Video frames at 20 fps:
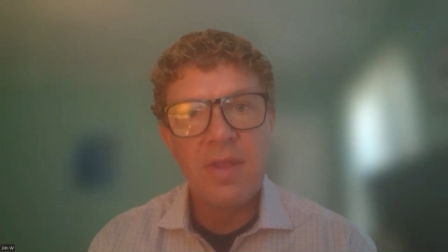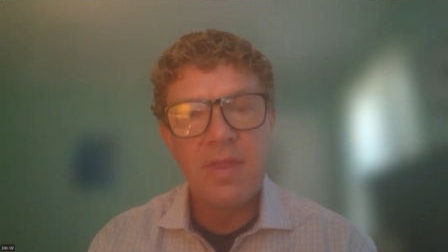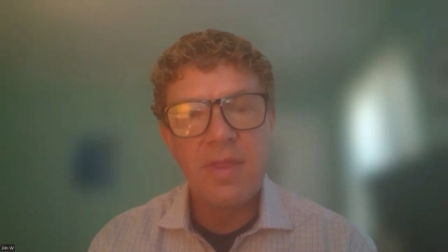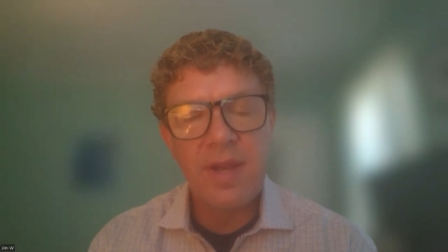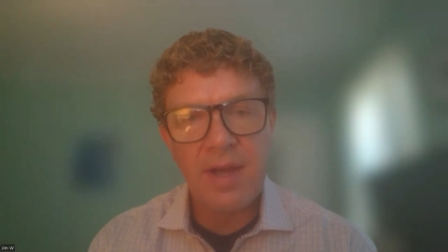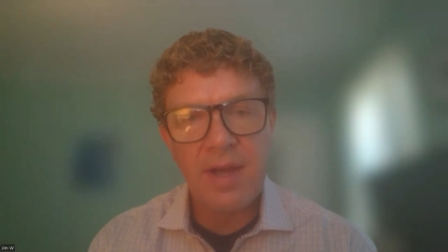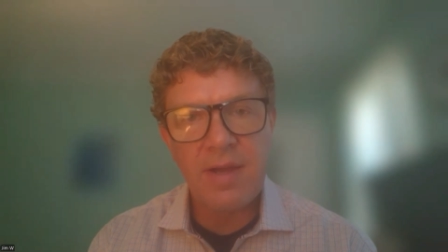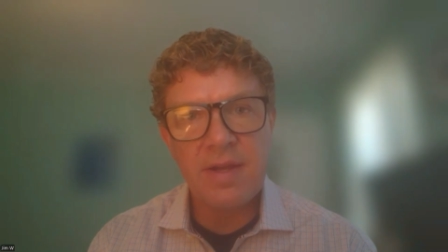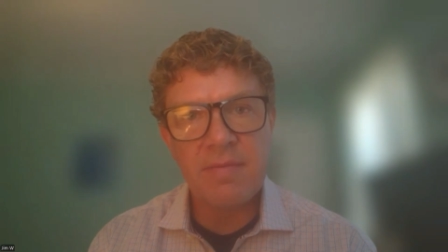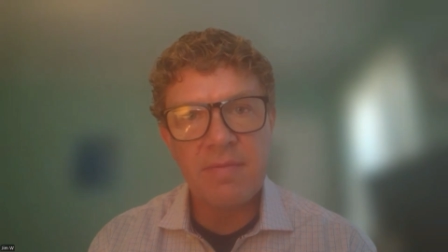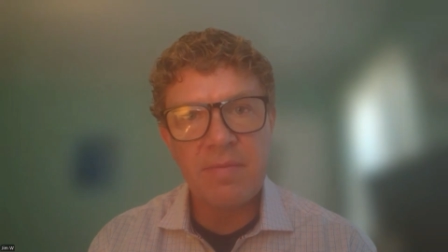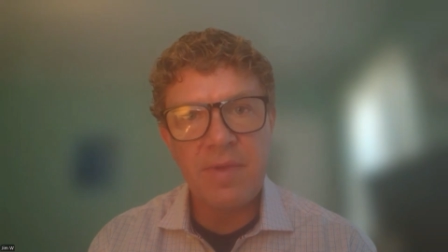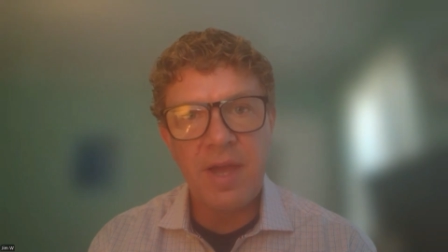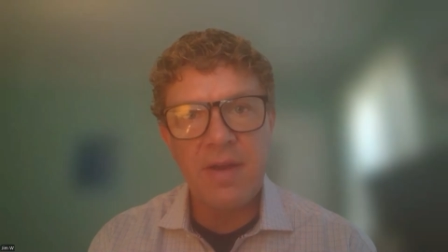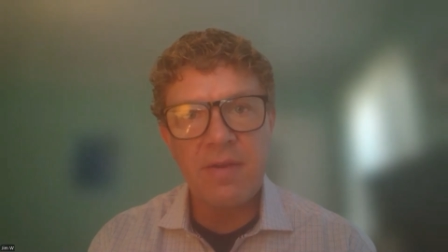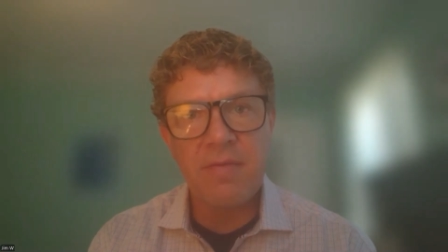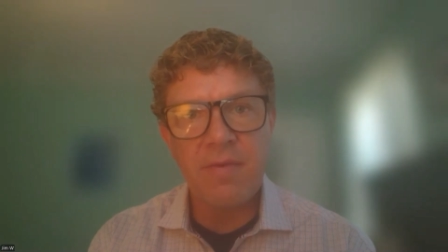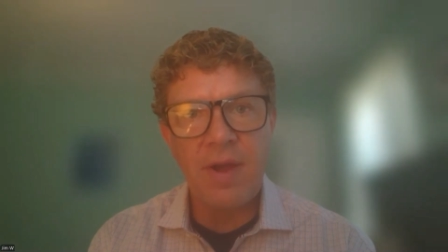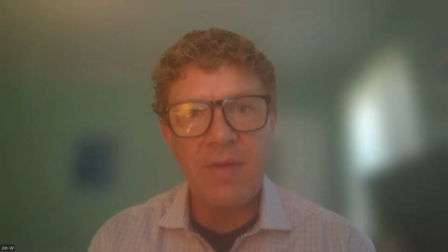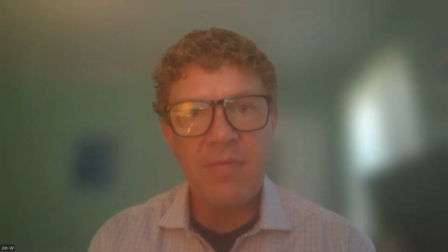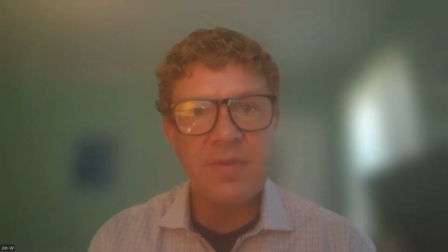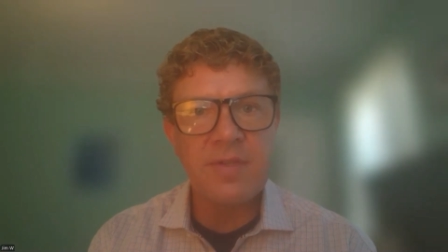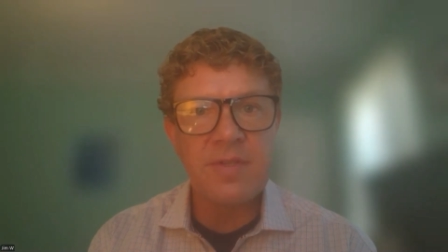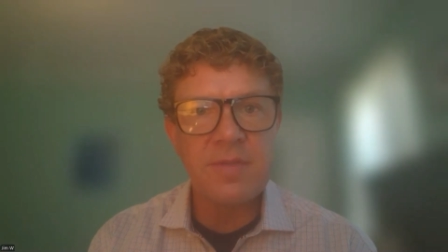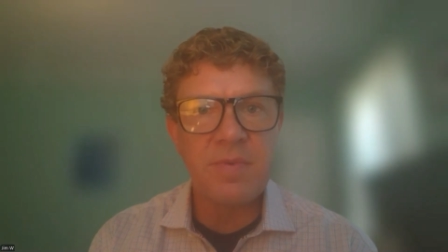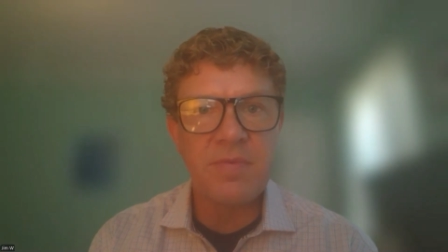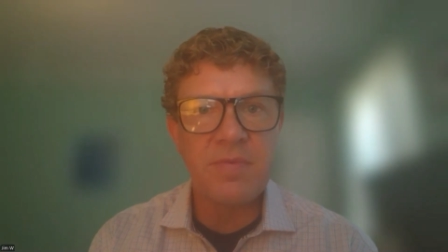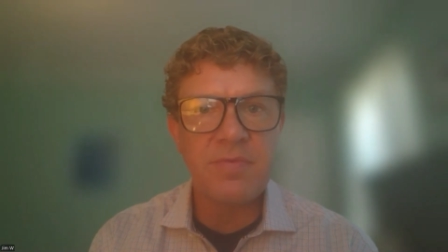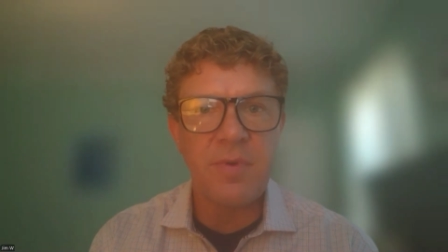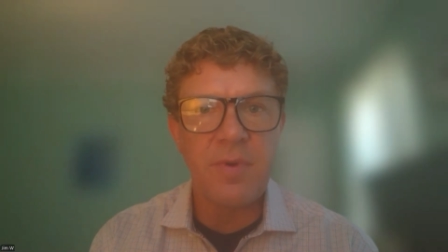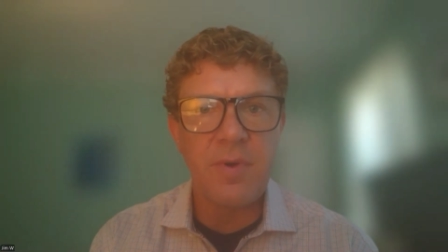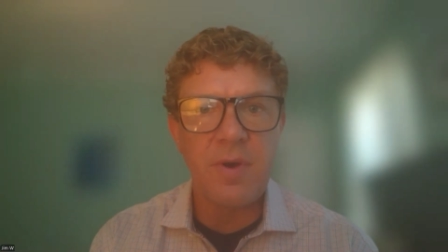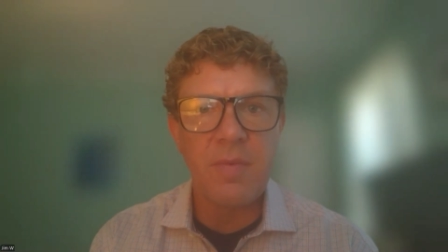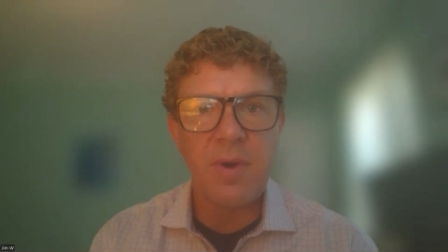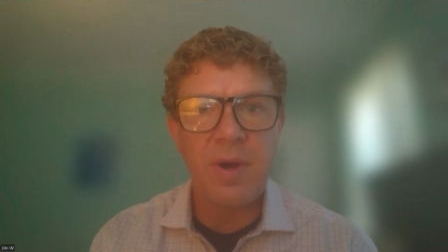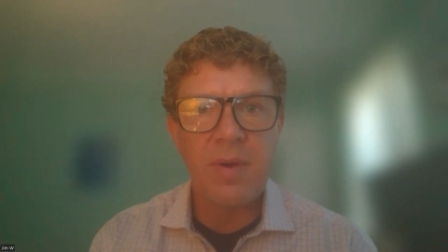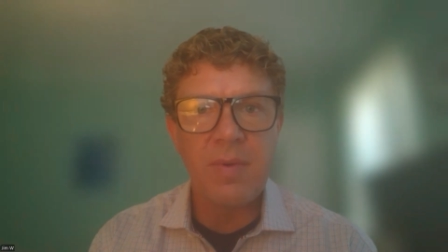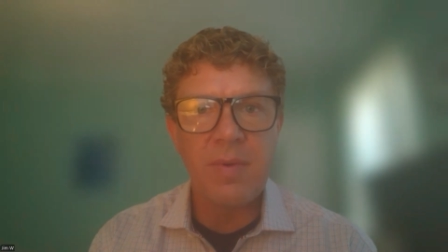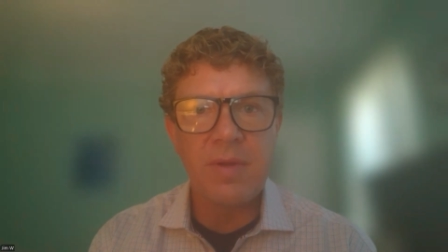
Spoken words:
that I kind of referenced before, where we